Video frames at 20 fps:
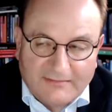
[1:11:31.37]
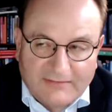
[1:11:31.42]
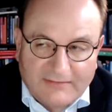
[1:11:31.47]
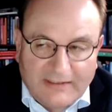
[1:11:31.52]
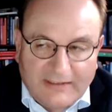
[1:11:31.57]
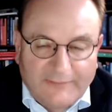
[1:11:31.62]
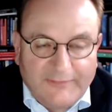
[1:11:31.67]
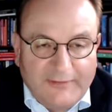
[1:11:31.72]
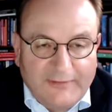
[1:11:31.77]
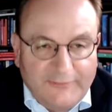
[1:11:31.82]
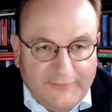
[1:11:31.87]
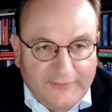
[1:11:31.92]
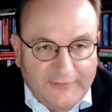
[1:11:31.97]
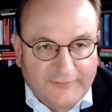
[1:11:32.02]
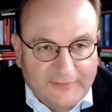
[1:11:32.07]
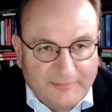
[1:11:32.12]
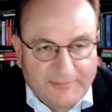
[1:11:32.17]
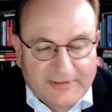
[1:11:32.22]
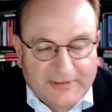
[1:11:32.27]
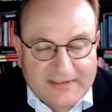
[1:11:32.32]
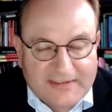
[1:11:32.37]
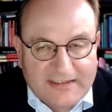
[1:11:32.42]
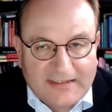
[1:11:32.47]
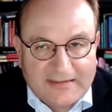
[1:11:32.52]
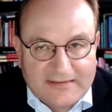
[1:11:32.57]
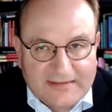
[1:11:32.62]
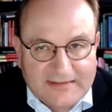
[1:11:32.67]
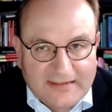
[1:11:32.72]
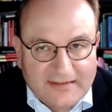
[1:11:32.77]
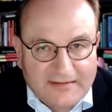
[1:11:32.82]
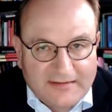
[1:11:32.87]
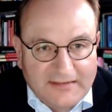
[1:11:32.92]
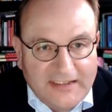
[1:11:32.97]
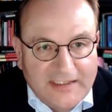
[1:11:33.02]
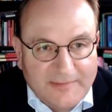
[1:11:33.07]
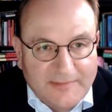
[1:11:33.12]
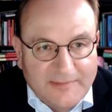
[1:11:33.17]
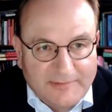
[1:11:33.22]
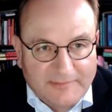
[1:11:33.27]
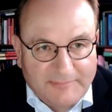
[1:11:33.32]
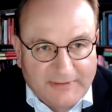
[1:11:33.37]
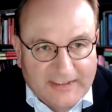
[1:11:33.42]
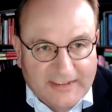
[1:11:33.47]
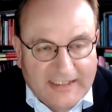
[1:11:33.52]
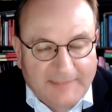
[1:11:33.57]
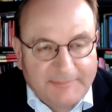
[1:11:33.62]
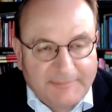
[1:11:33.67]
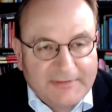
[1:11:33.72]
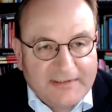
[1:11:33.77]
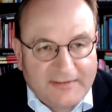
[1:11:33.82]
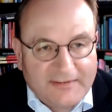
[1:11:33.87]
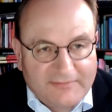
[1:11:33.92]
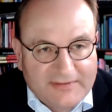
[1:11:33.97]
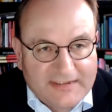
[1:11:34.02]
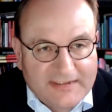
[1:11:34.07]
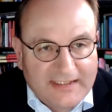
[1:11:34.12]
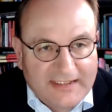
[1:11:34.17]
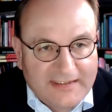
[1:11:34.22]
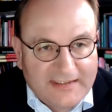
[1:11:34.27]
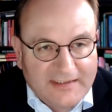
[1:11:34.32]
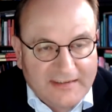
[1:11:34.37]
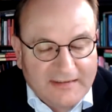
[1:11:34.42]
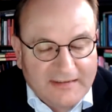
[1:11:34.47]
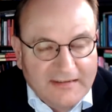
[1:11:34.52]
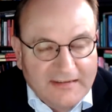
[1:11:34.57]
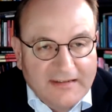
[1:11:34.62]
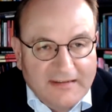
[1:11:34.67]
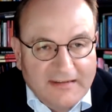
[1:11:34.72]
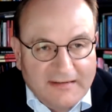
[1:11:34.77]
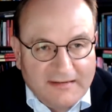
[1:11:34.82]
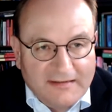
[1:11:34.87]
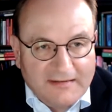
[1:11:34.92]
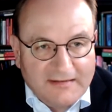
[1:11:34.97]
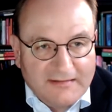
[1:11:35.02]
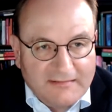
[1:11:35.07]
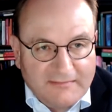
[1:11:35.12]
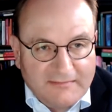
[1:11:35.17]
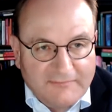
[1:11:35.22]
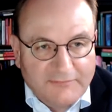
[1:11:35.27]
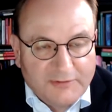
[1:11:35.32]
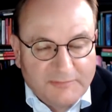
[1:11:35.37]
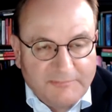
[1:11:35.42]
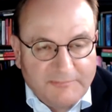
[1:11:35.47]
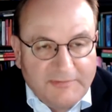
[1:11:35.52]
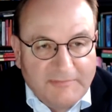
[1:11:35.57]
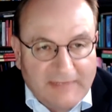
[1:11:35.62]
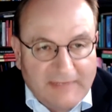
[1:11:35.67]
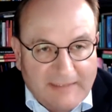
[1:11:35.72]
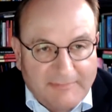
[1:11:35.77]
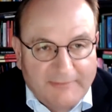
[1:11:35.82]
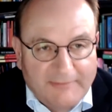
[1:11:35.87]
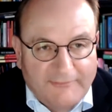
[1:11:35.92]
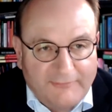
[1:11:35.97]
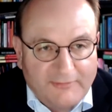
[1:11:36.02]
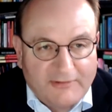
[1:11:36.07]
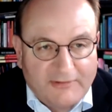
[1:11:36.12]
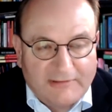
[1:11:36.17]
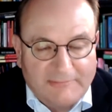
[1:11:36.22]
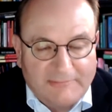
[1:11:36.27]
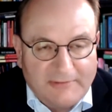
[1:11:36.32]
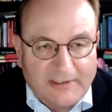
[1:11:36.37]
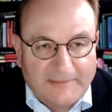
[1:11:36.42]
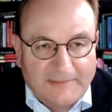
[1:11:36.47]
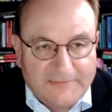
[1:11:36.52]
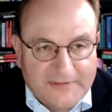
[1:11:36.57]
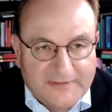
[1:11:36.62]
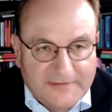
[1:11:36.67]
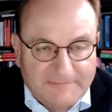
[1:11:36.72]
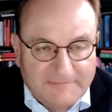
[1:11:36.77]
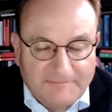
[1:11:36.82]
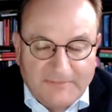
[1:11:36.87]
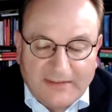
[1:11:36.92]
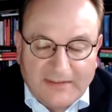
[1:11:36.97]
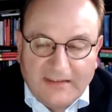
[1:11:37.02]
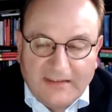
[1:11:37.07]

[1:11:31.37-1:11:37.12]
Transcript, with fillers: Roughly 50% said equal per capita recycling uh, would be my preferable option.